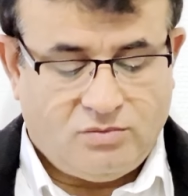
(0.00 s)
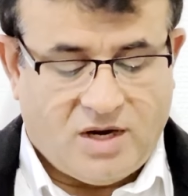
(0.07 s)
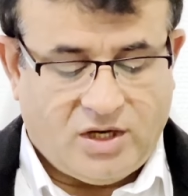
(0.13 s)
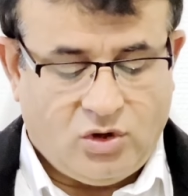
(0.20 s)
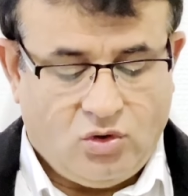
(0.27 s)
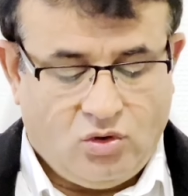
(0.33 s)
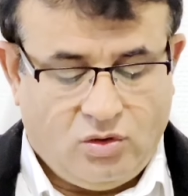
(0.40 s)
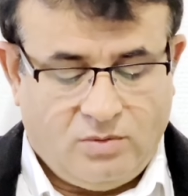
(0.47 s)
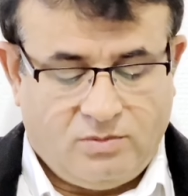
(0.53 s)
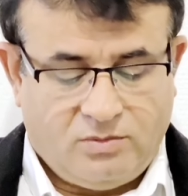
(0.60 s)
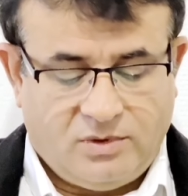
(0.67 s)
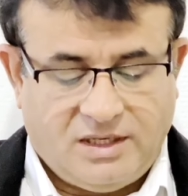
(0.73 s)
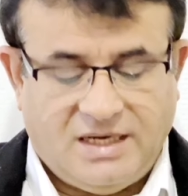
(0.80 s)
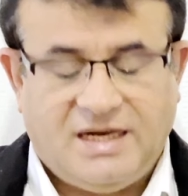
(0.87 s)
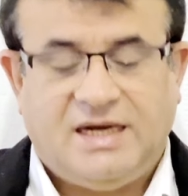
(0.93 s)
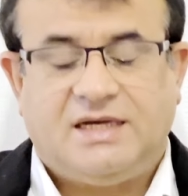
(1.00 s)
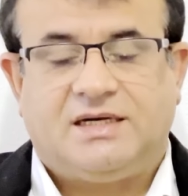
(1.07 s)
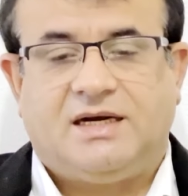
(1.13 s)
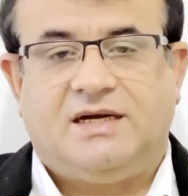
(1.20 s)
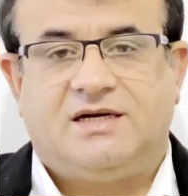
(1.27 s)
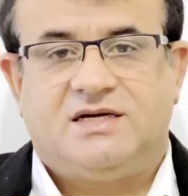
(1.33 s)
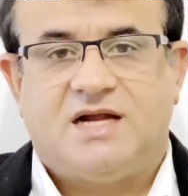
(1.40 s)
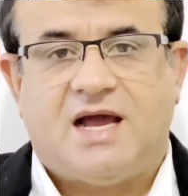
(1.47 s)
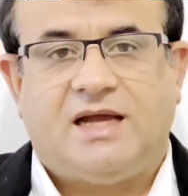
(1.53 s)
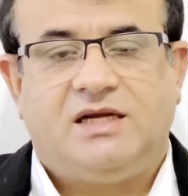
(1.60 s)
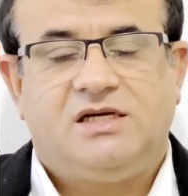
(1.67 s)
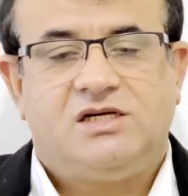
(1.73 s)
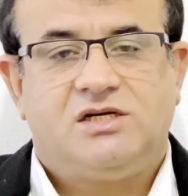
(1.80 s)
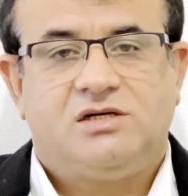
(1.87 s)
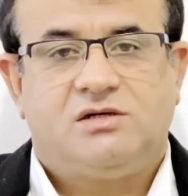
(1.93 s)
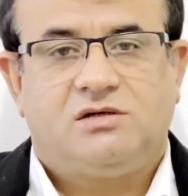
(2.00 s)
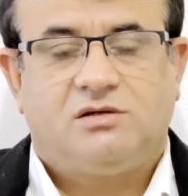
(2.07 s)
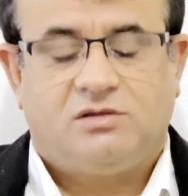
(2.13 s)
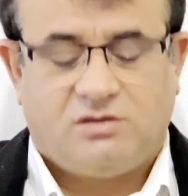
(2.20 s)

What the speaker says: my home late at night,